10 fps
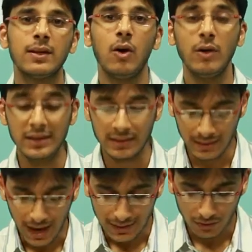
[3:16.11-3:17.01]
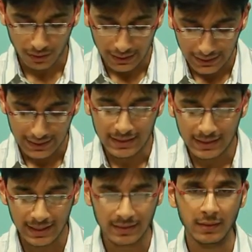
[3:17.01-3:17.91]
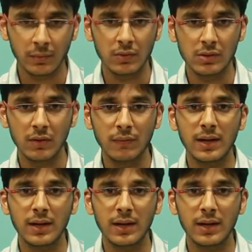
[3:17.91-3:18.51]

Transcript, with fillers: or it starts or it initiates the process of